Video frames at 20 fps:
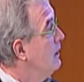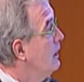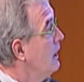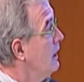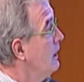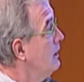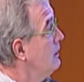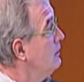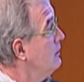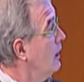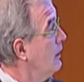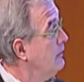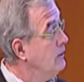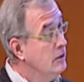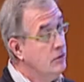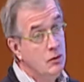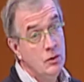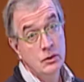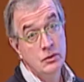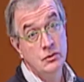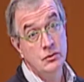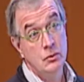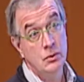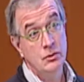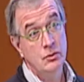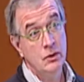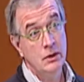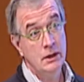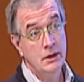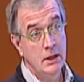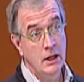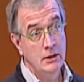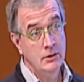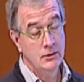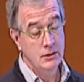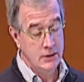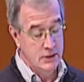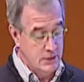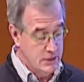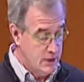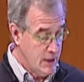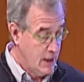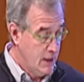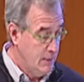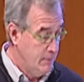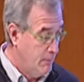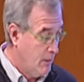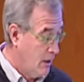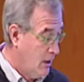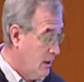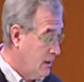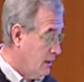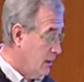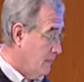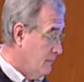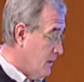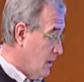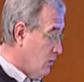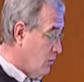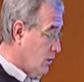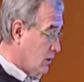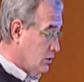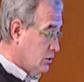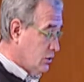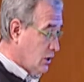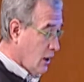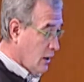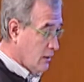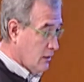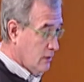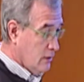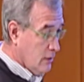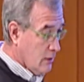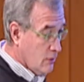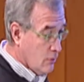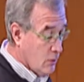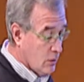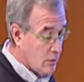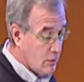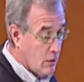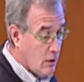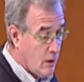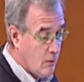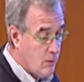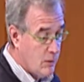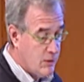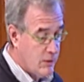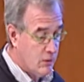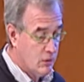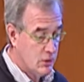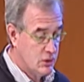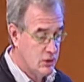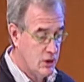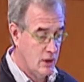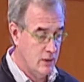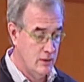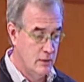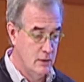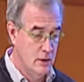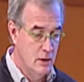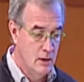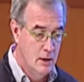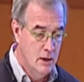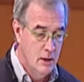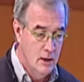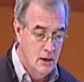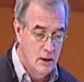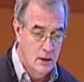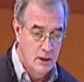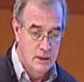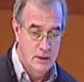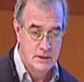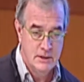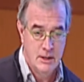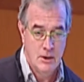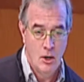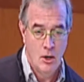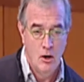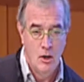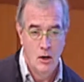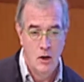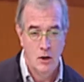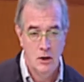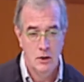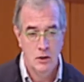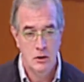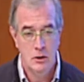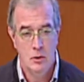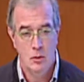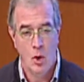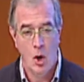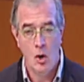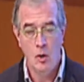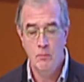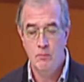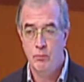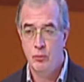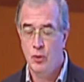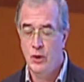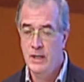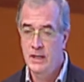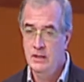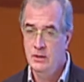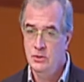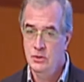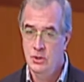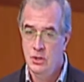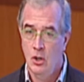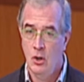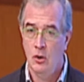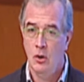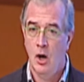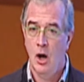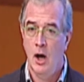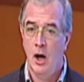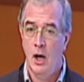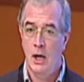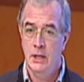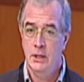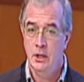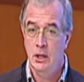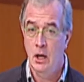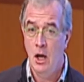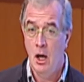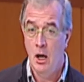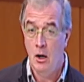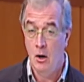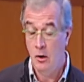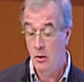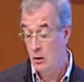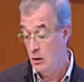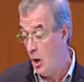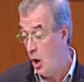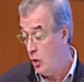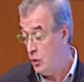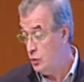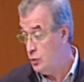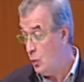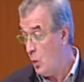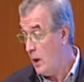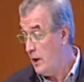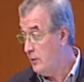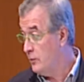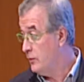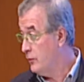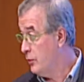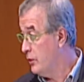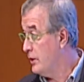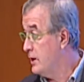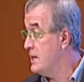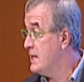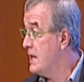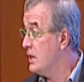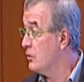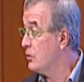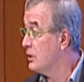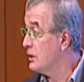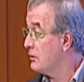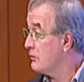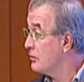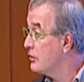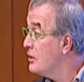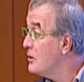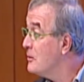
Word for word: And I think it was, was really nicely said by um, Eric Schadt. I work a lot with Eric Schadt. And he said, you know, our brains are, high, are hardwired for the narrative.